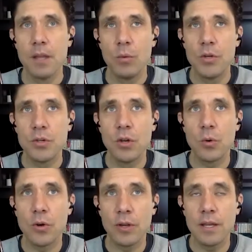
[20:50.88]
we should go
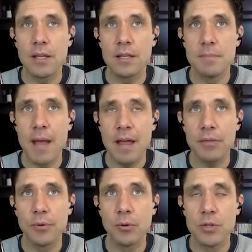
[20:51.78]
in our kids'
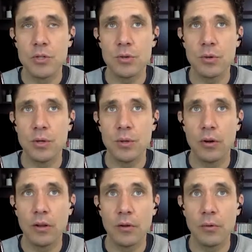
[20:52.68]
bathroom and show you
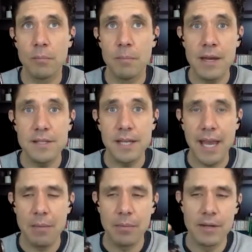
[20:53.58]
our little medicine
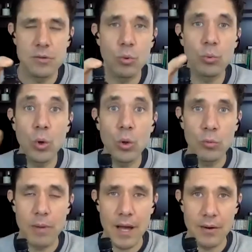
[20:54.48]
cabinets, the roller
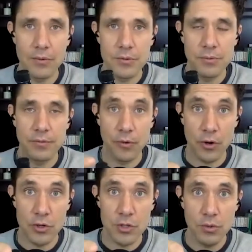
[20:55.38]
bottles for
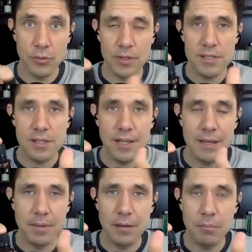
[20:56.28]
our children,
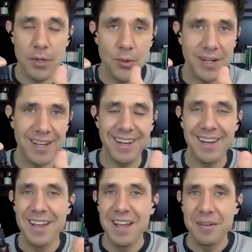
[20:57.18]
sleepy, immunity,
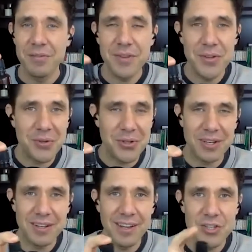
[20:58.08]
feel
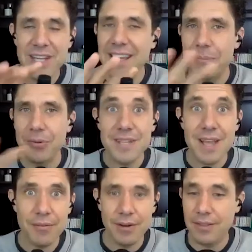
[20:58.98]
good. Like she labels
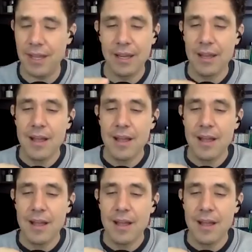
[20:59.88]
everything.